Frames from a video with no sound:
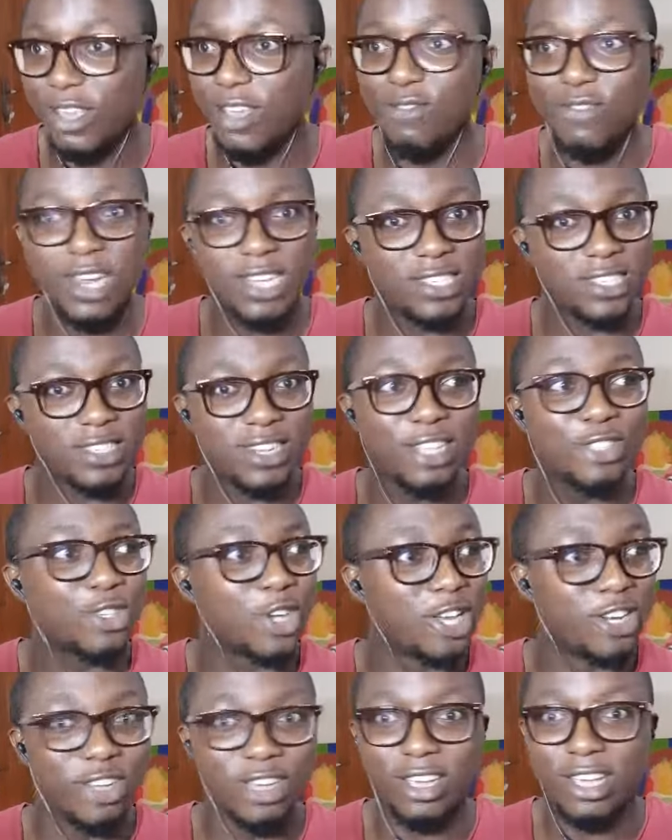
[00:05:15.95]
If legislature
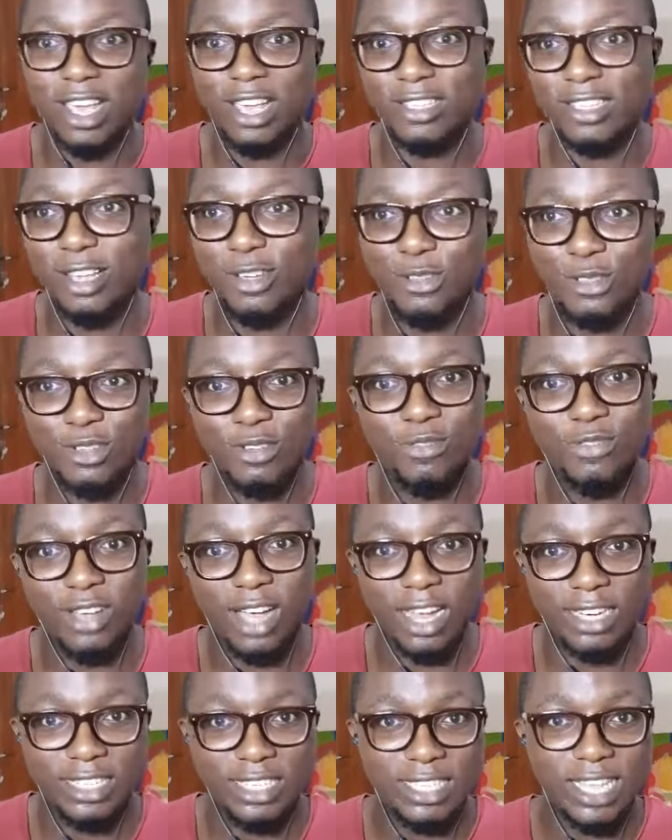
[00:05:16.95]
and executive
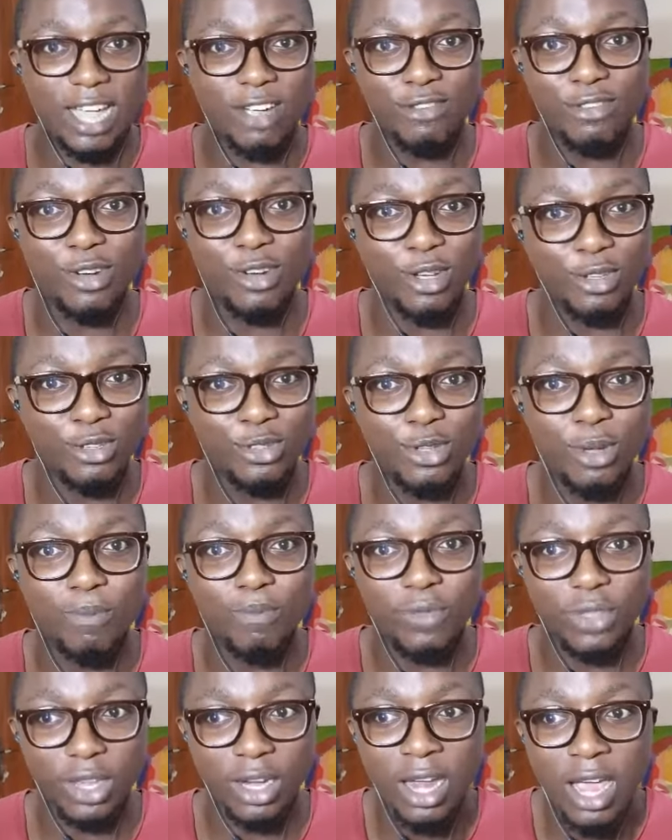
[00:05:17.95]
disagree on
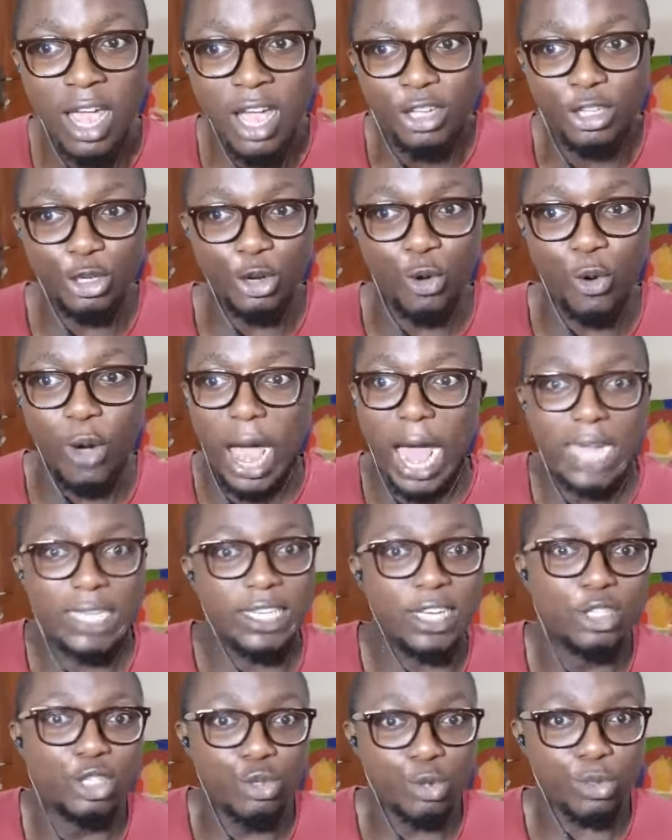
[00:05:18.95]
something, you know, and
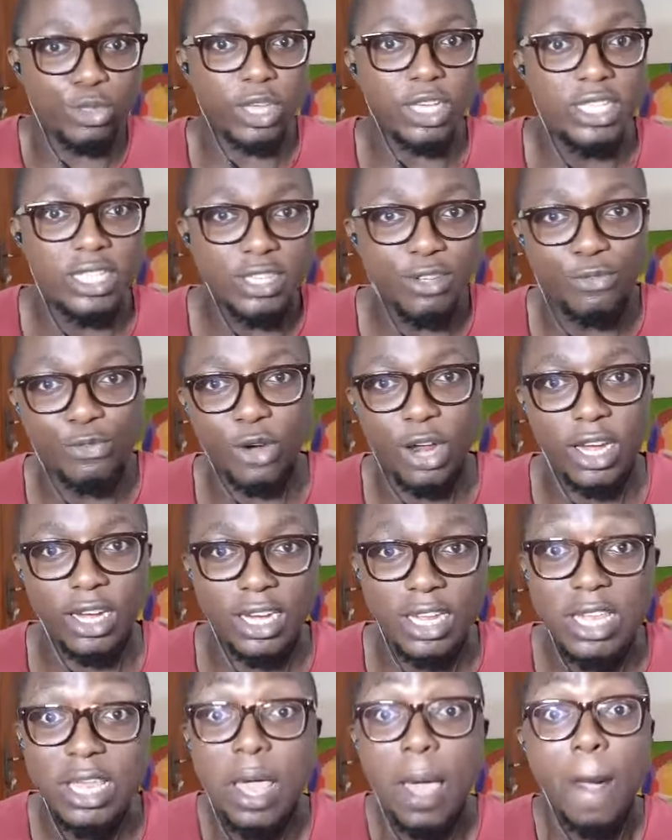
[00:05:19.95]
they do things
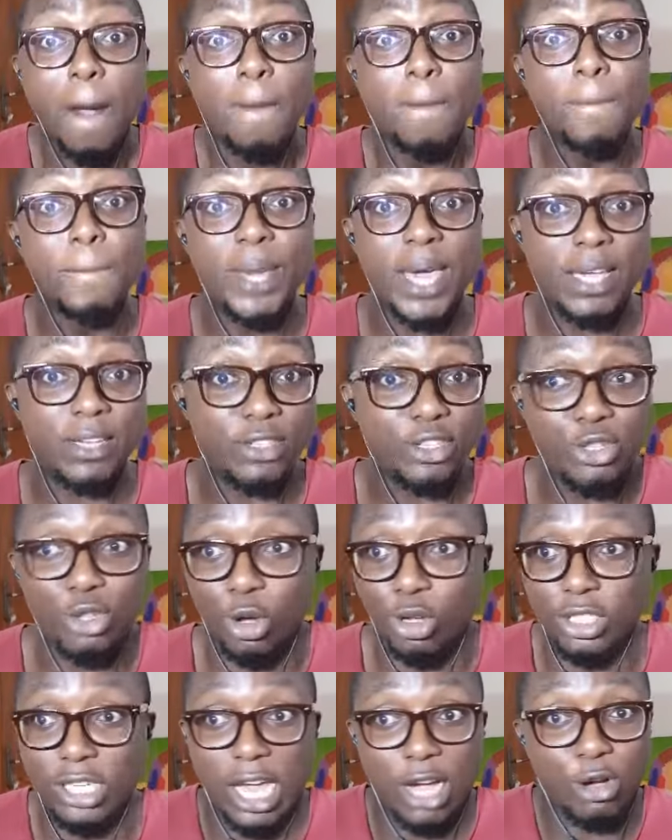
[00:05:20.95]
differently based
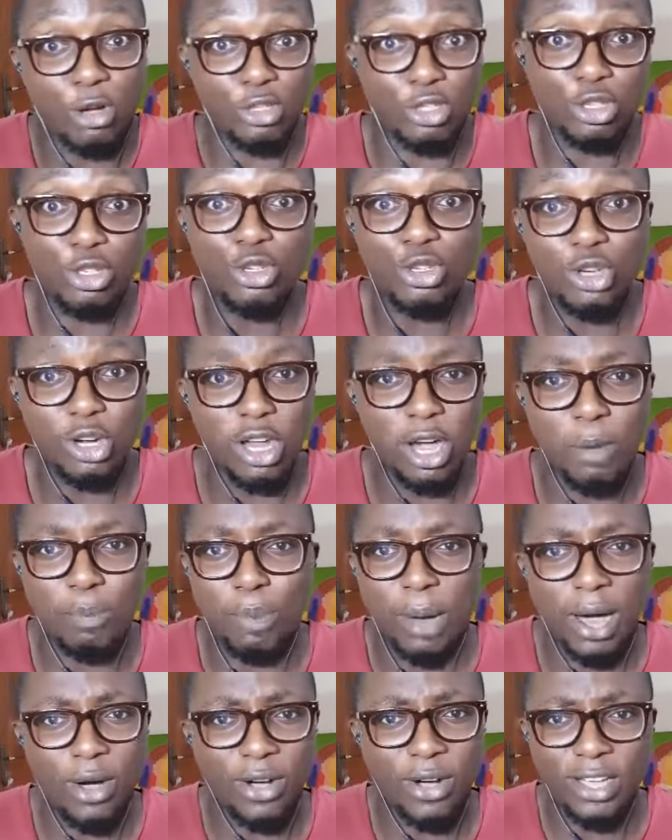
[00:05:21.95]
on their constitutional
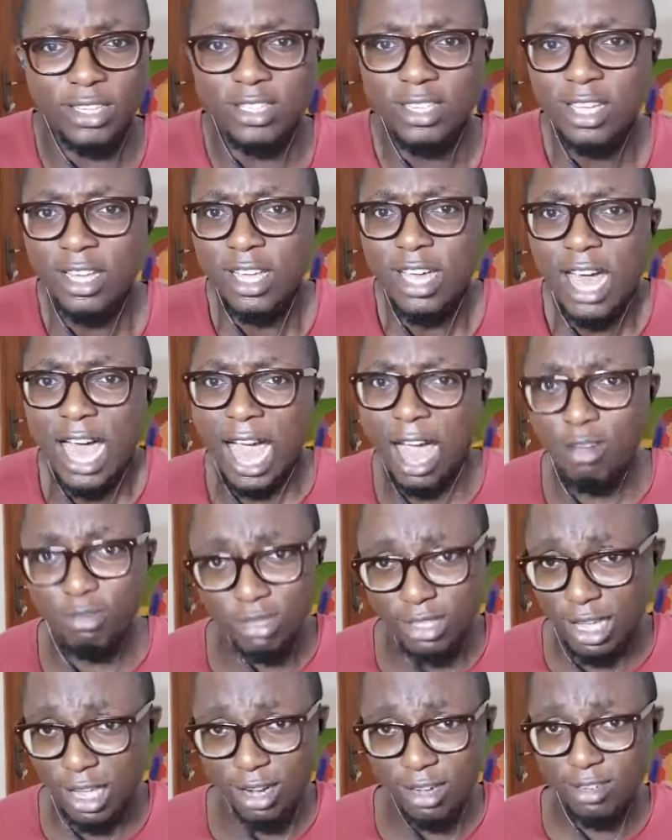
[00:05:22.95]
powers, how is
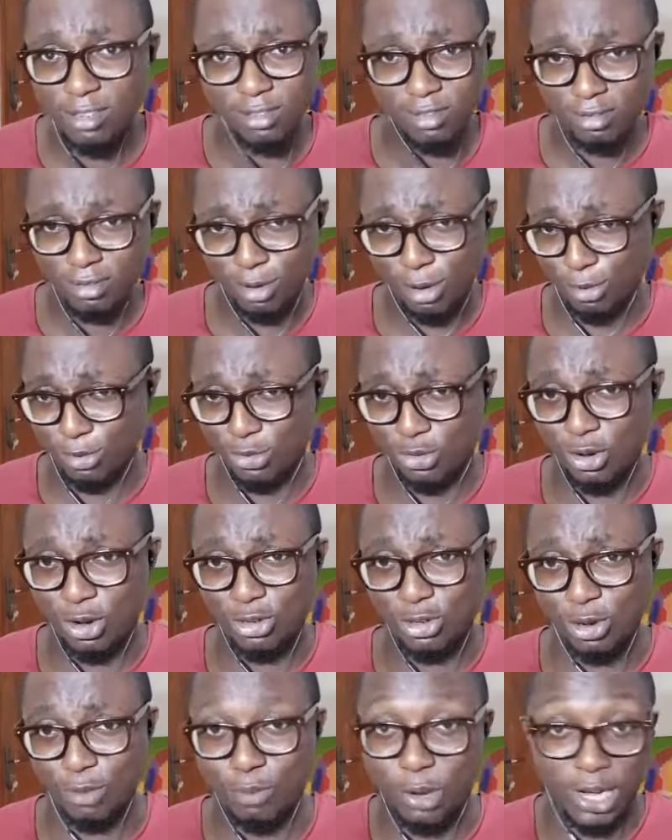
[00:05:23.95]
that
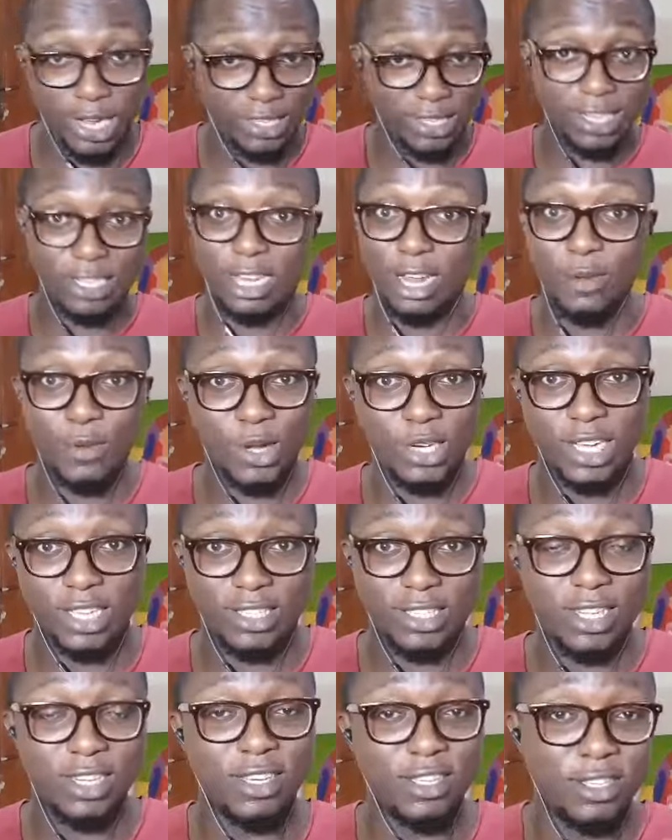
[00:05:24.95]
obstruction? But essentially what they're
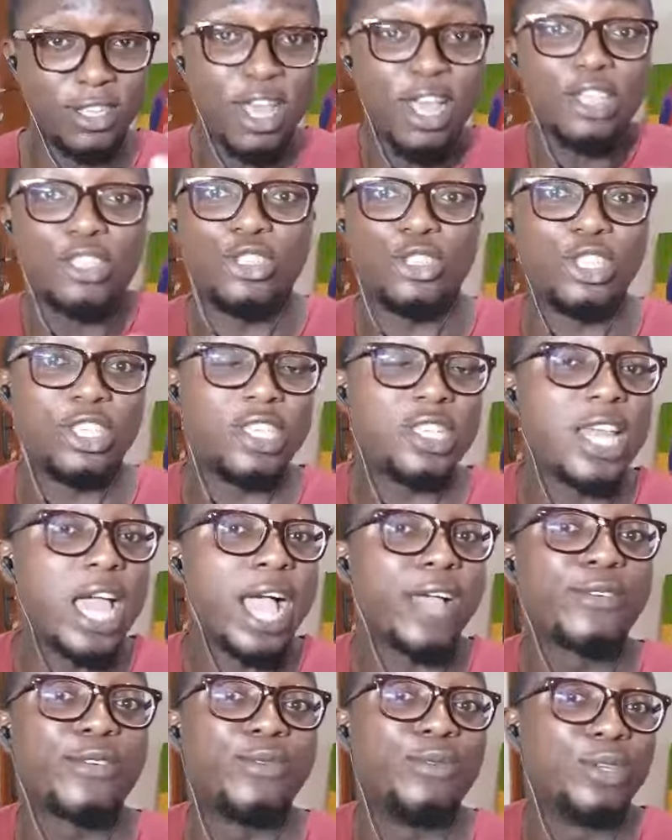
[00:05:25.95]
saying is, you didn't
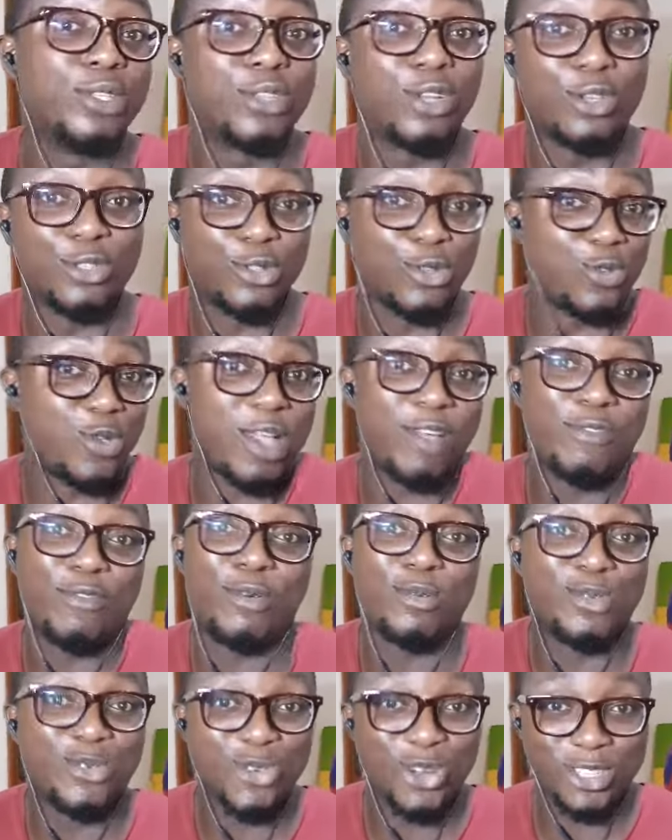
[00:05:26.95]
agree with us, so you have
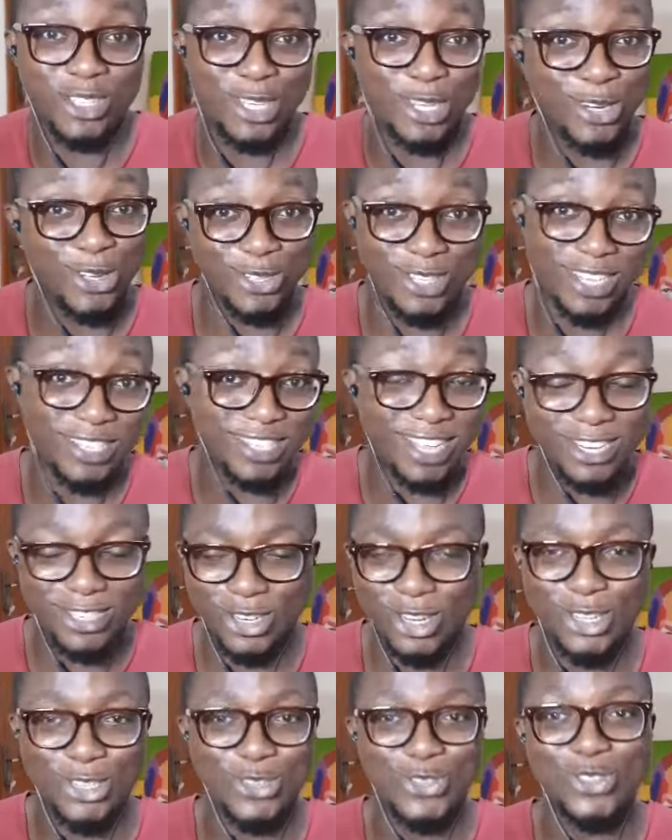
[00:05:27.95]
obstructed us,
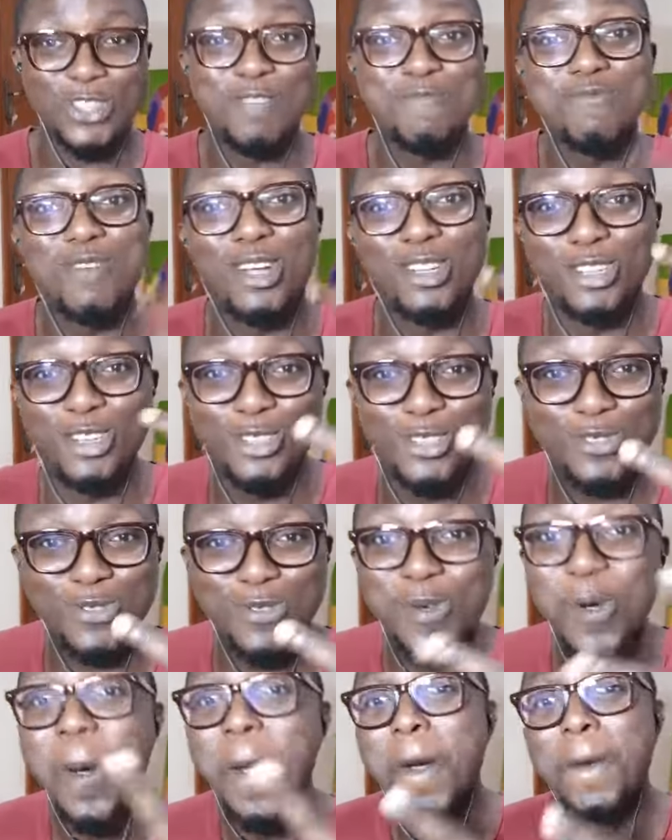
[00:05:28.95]
essentially. So they brought those
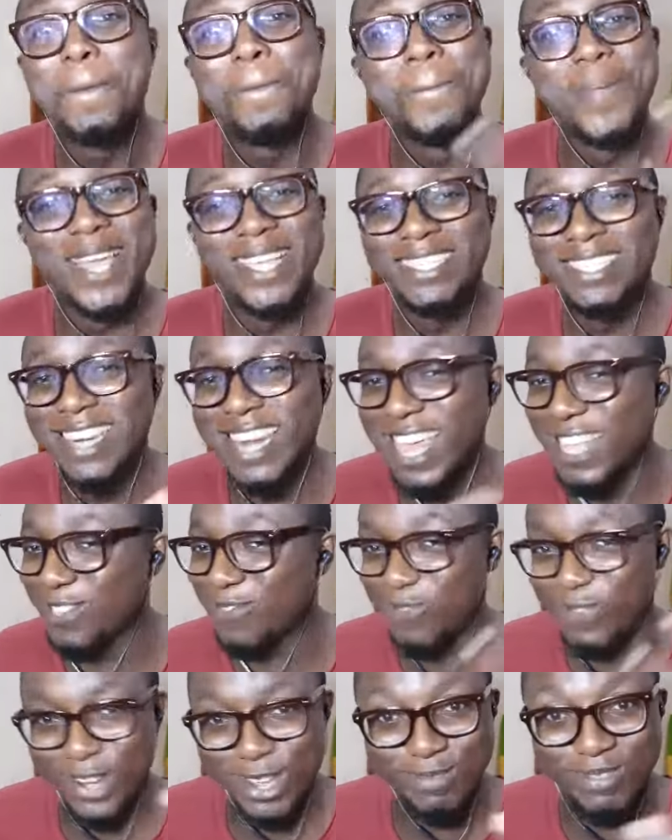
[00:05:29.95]
two baseless,
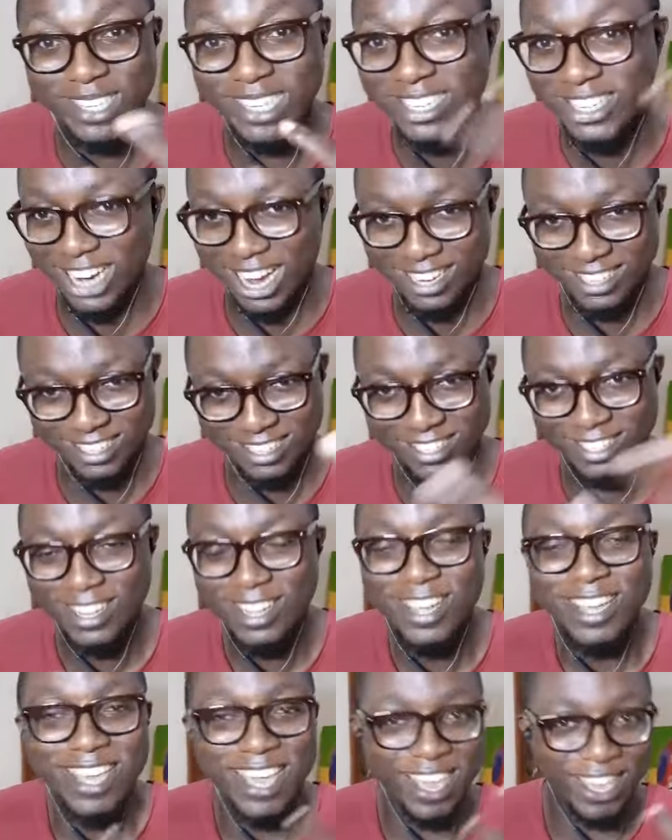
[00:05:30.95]
flimsy charges
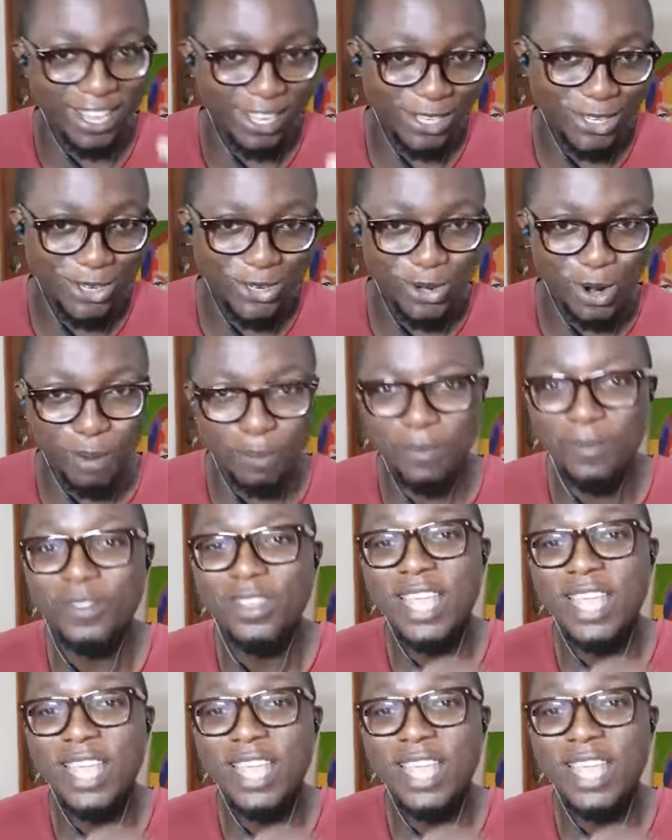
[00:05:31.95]
against Trump.